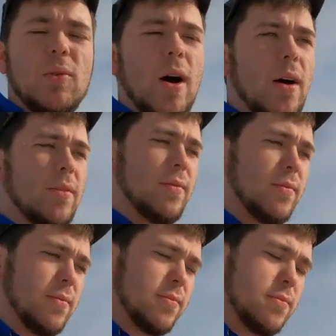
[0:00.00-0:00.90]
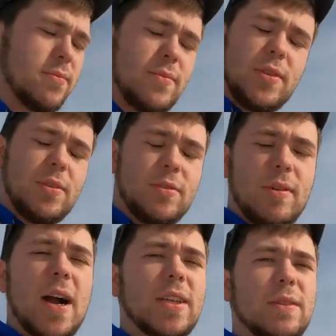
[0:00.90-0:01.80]
Well, those
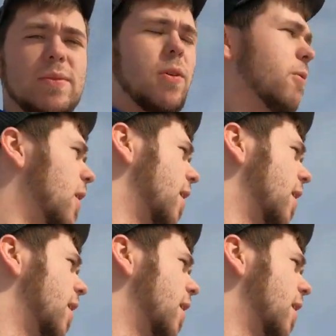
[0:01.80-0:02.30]
rock chips won't